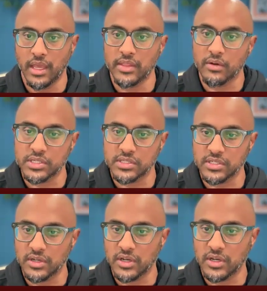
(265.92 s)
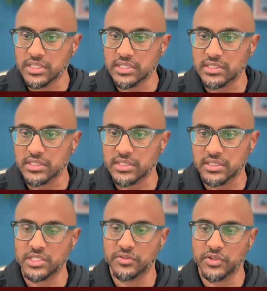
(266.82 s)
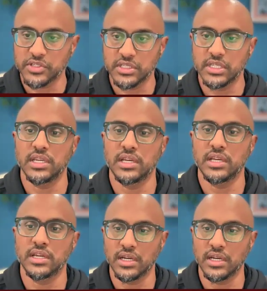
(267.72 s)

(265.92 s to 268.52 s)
And there was also this controversy